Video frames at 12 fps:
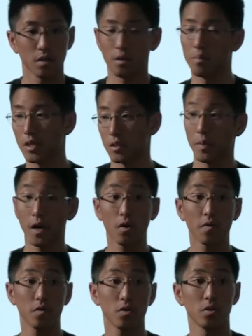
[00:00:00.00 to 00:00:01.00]
It can be as
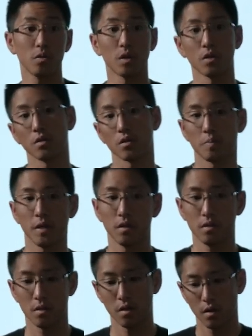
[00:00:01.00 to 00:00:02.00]
powerful as you want. You can
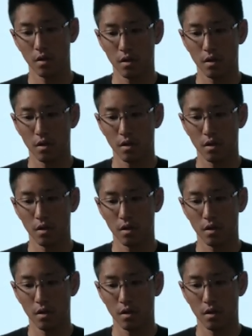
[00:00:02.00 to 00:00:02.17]
spend,